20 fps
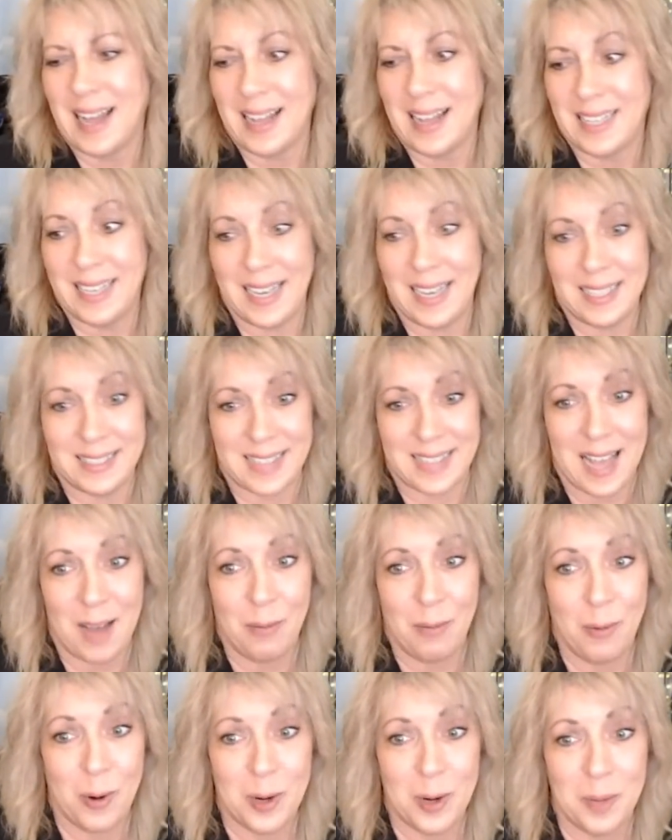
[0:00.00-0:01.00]
I guess that
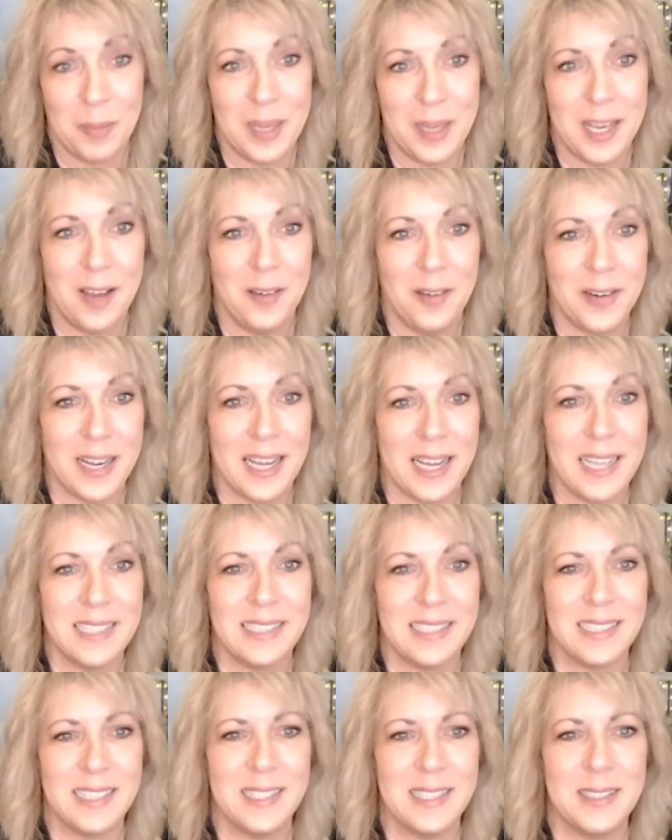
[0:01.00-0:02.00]
word will be okay
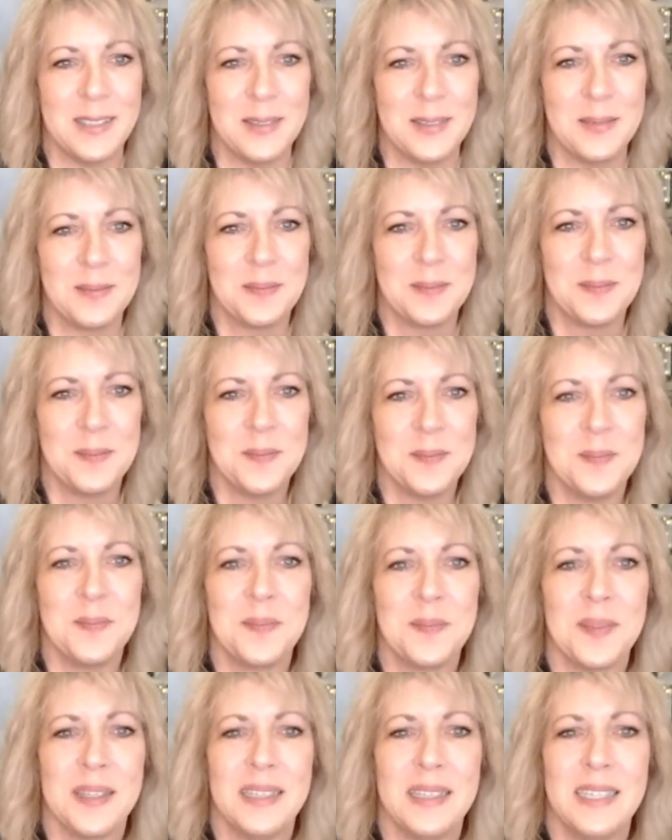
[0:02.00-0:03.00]
too.
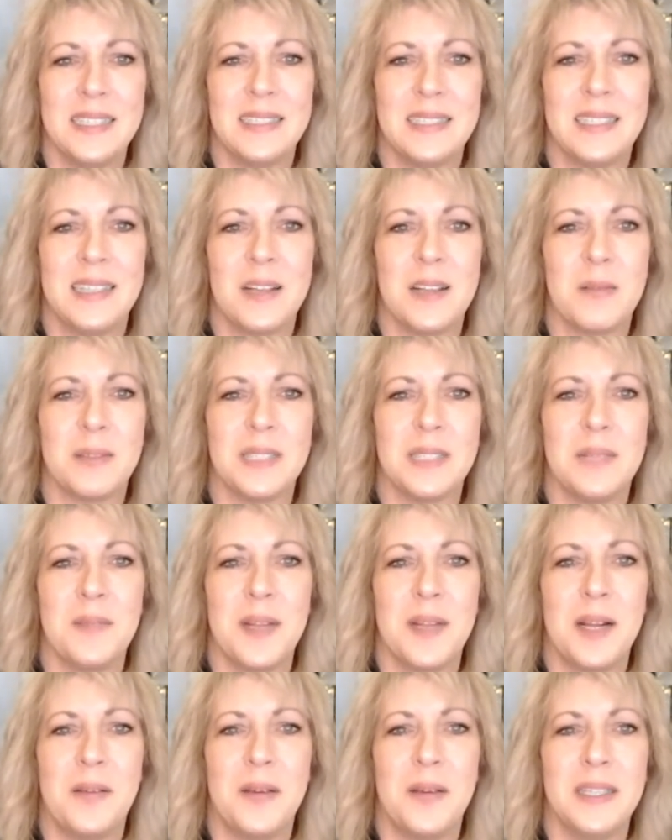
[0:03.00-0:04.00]
Let's see. There was
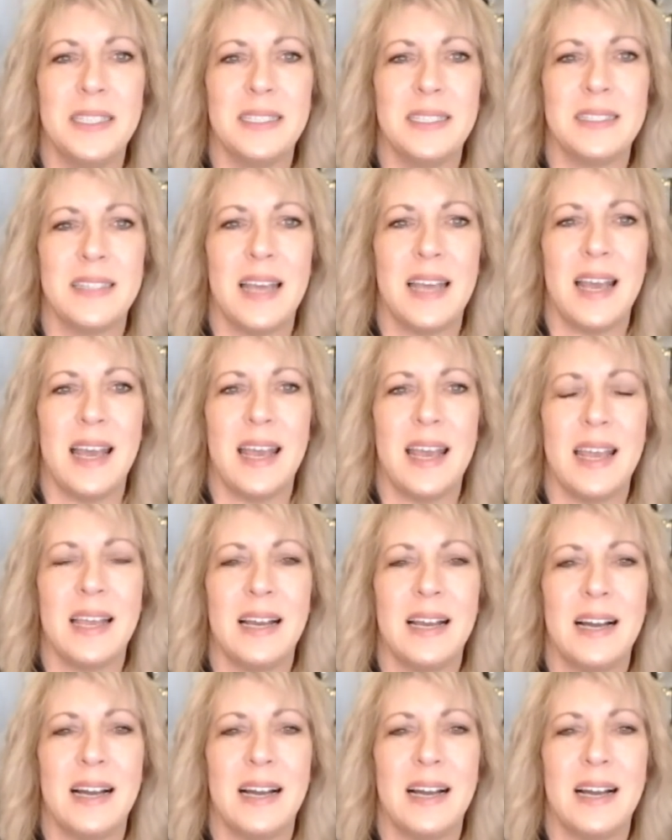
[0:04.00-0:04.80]
something I wanted to say.